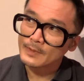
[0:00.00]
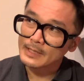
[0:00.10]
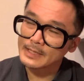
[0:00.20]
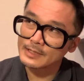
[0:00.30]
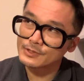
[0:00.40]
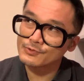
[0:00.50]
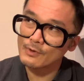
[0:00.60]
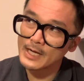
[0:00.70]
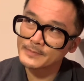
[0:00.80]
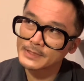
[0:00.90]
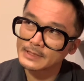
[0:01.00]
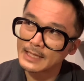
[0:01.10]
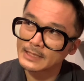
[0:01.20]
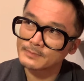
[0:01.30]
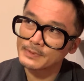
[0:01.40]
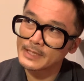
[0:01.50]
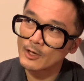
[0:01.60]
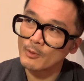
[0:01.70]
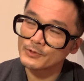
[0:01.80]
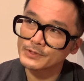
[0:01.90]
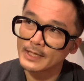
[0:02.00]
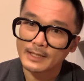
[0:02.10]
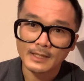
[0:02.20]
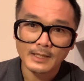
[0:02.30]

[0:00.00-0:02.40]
He describes it as being almost like